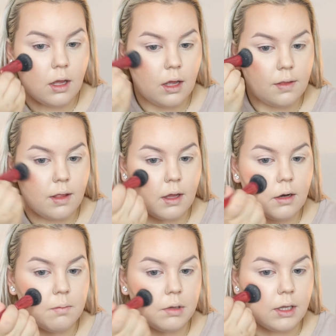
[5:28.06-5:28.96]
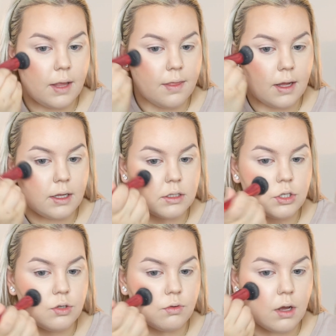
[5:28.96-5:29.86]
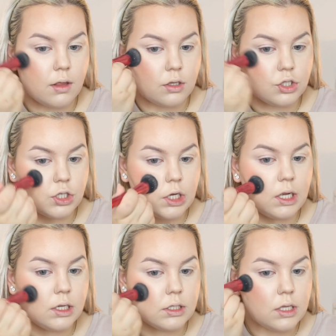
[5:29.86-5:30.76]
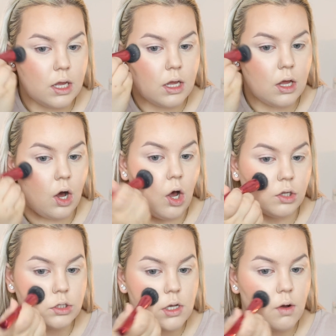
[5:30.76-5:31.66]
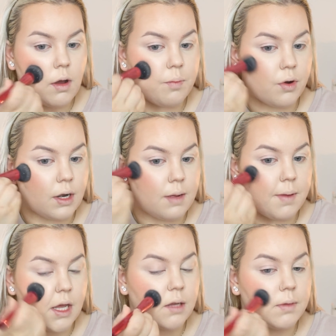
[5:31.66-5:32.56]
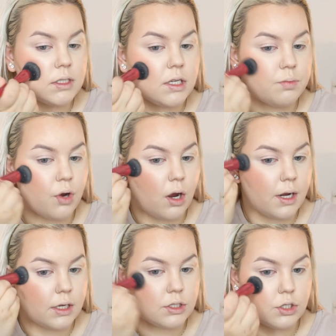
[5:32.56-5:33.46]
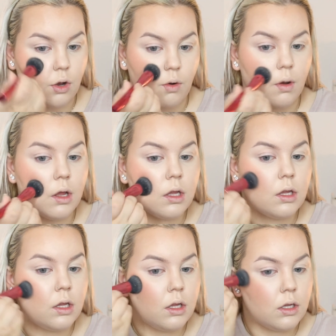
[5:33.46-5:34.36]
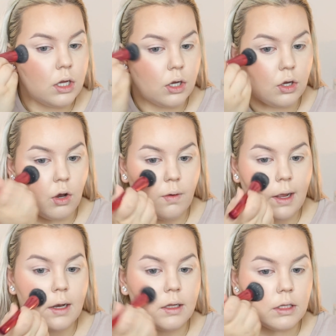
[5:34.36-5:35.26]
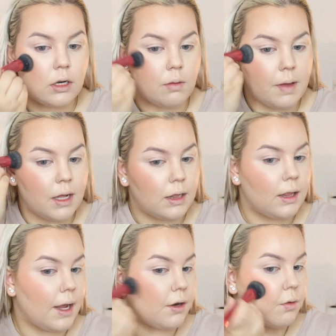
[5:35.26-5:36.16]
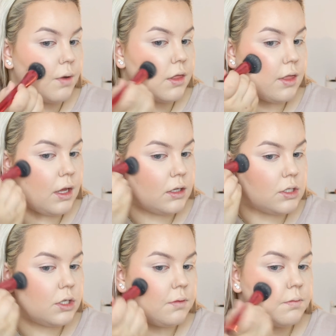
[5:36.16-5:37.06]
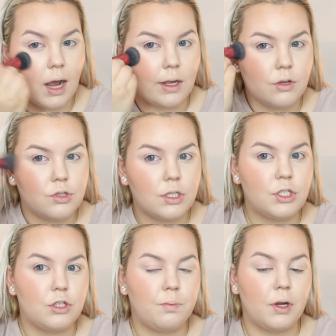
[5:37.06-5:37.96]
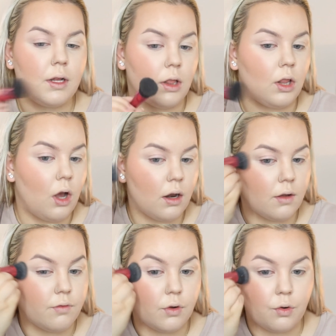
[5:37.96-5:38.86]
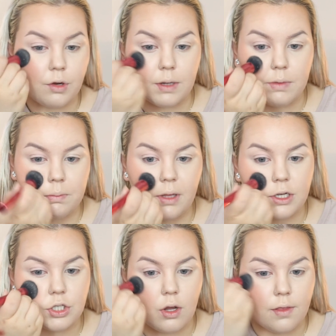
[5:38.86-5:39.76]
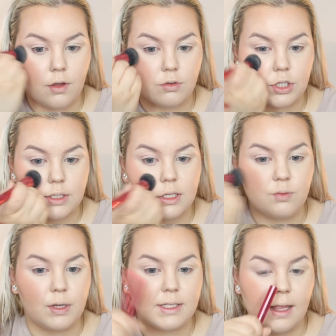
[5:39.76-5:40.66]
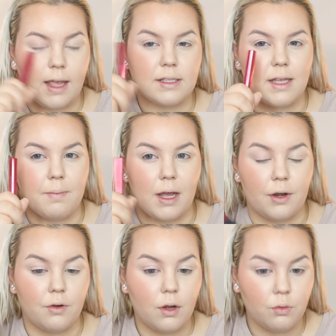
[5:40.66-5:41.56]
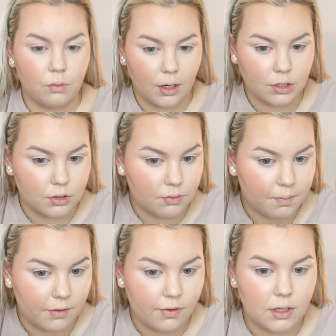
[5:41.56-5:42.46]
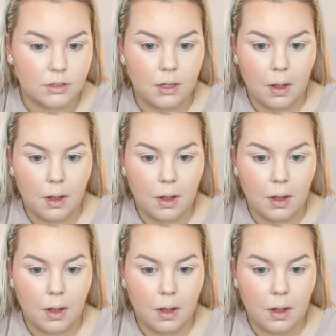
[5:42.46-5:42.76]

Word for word: and then blend that into the cheeks. Also a pretty pigmented product, so go in a little bit lighter with it. I usually do put a lot of cream blush on though, just because once I like set my under oh I just rubbed my face